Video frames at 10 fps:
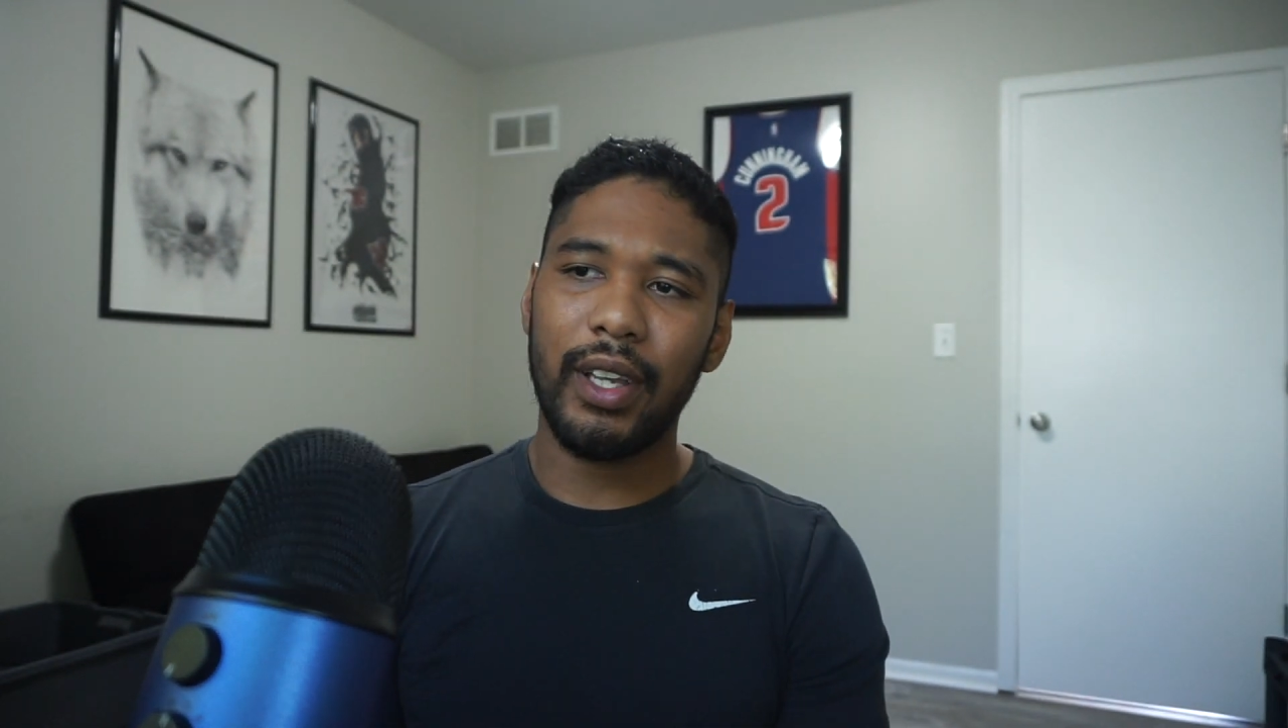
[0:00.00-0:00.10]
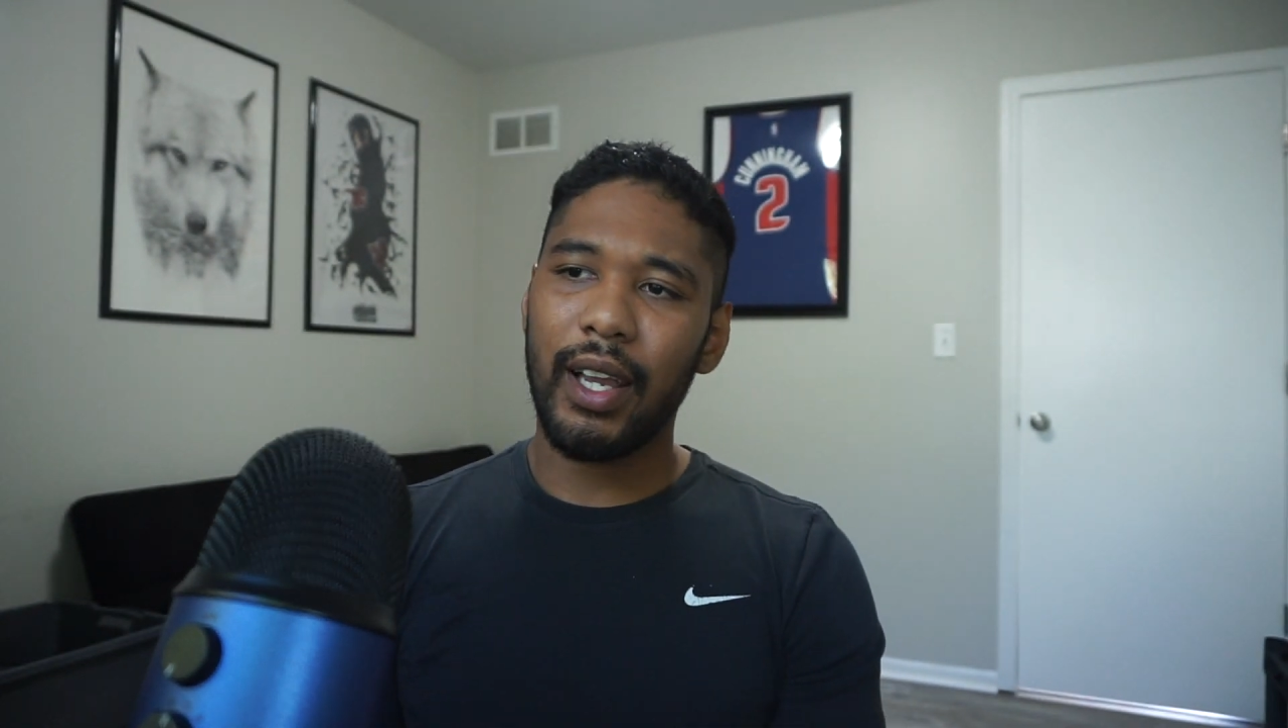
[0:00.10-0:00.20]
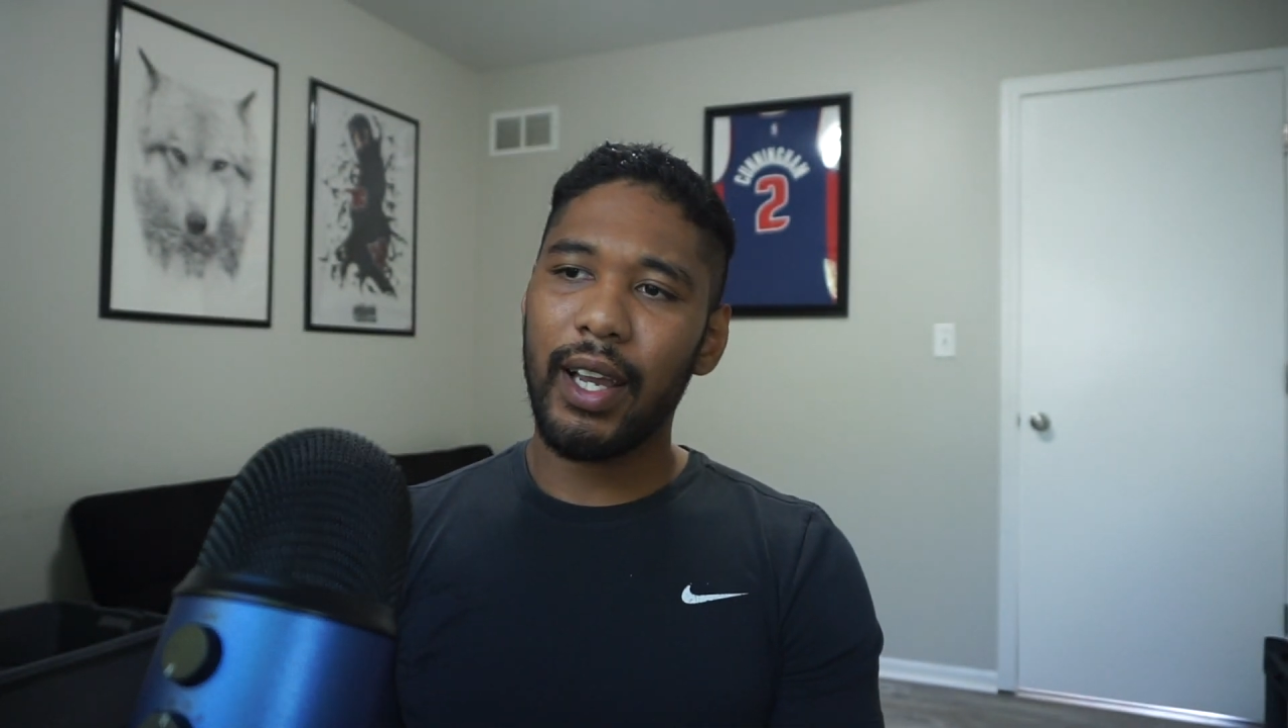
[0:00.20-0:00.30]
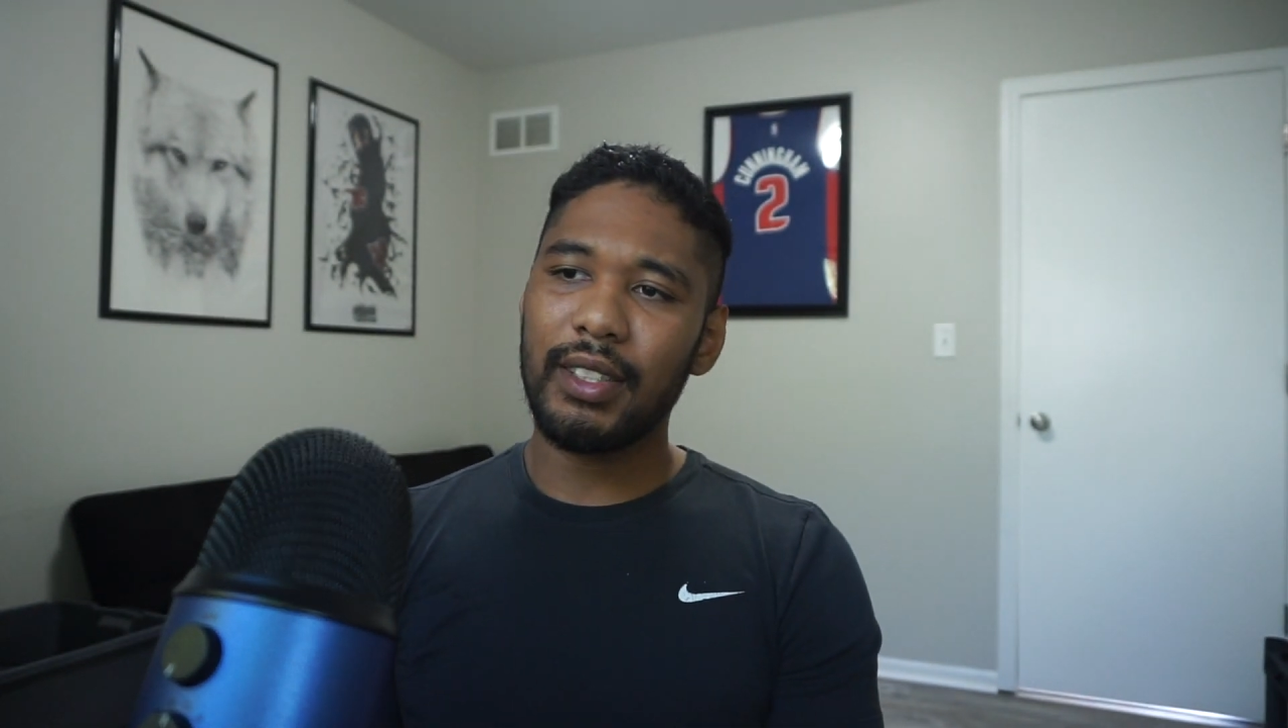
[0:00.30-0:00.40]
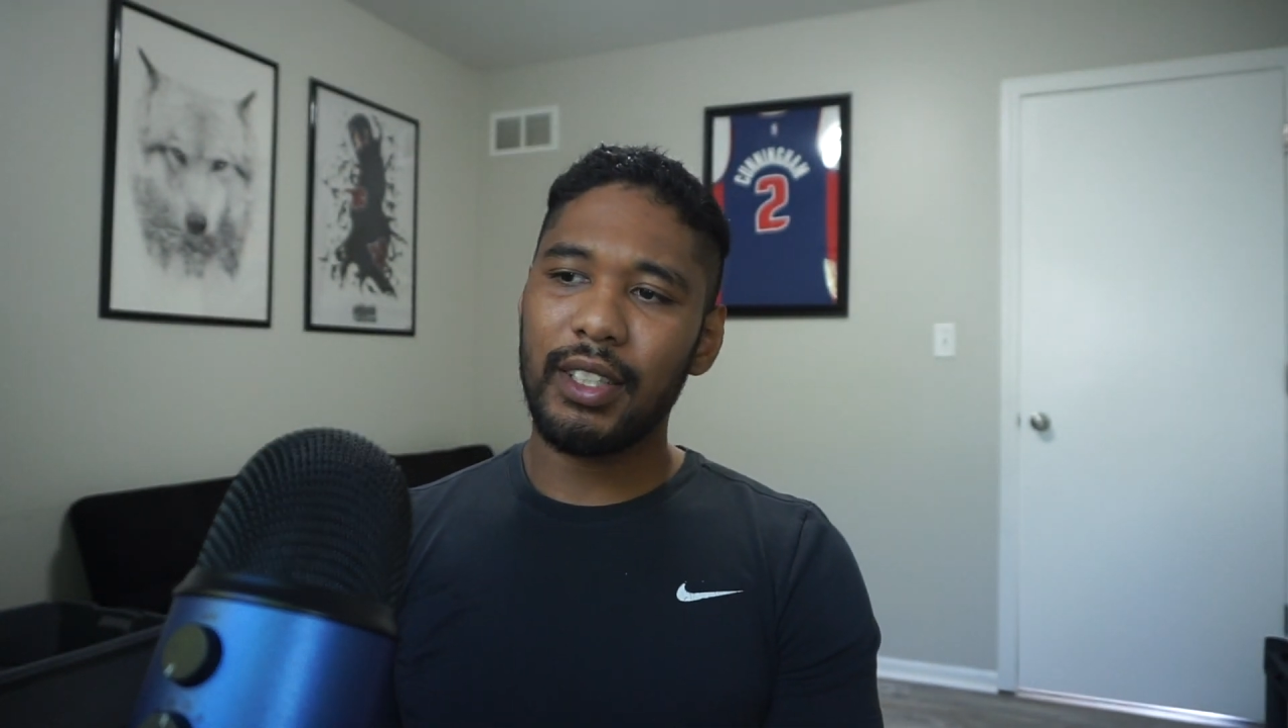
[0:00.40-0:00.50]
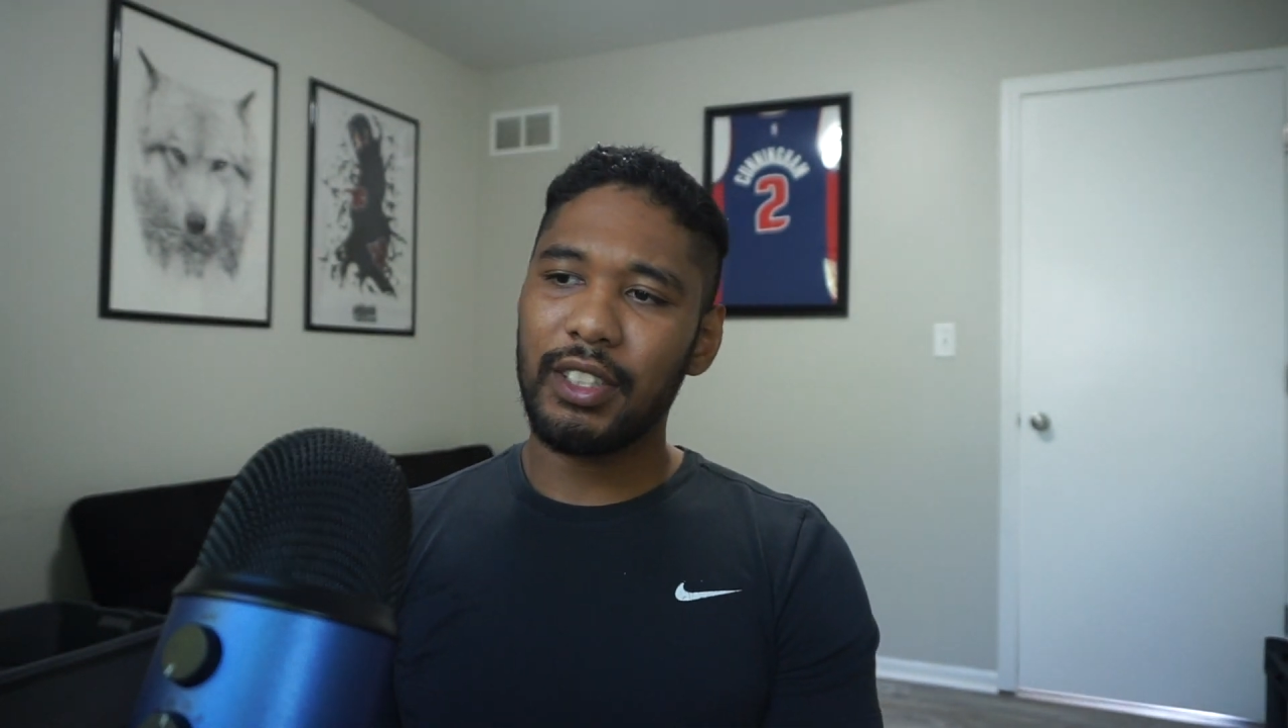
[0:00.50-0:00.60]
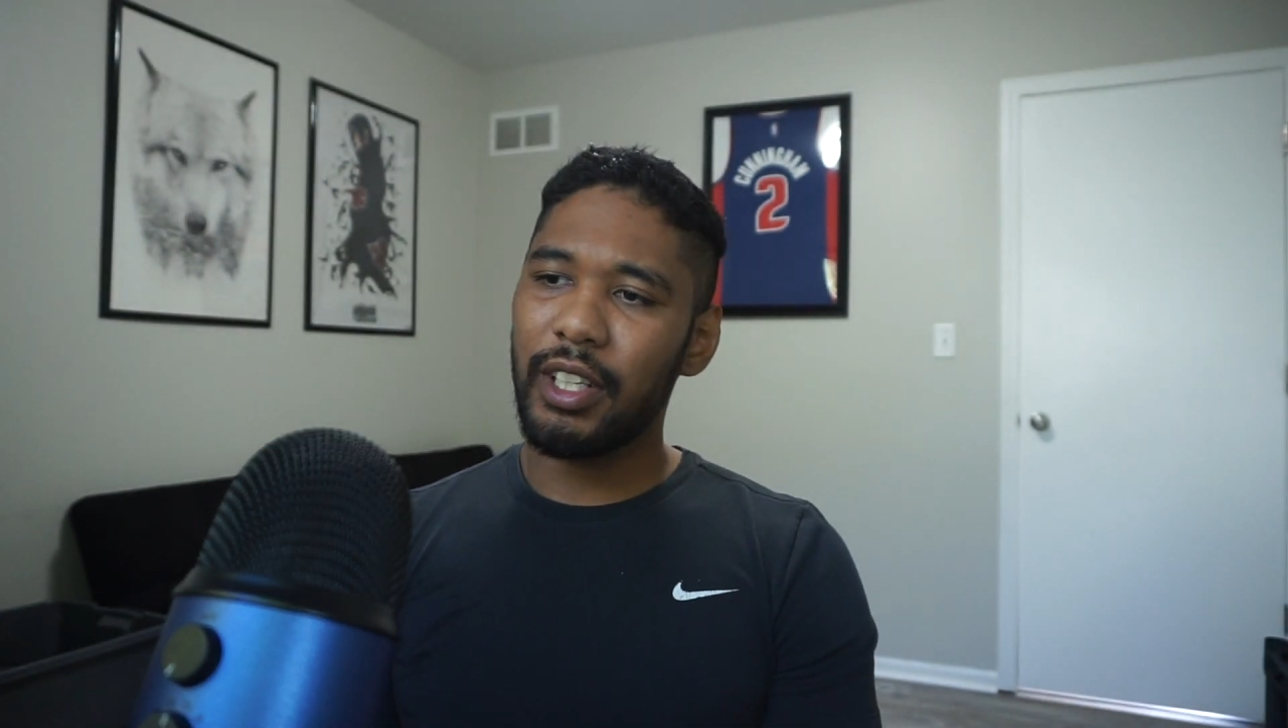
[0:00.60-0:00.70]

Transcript: got guys like